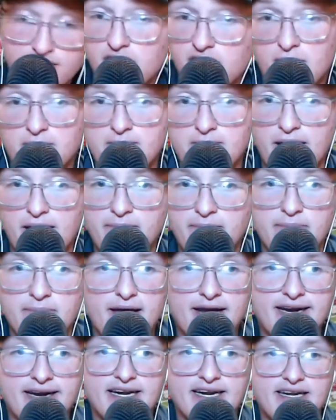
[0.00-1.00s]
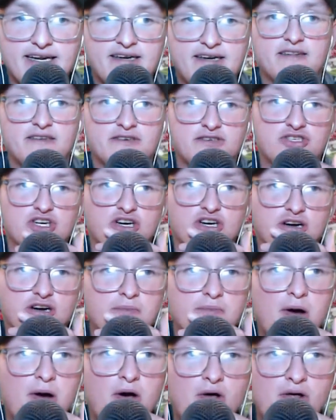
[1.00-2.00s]
maybe making it into the Sugar
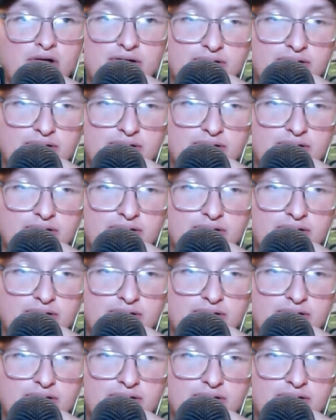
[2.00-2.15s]
Bowl.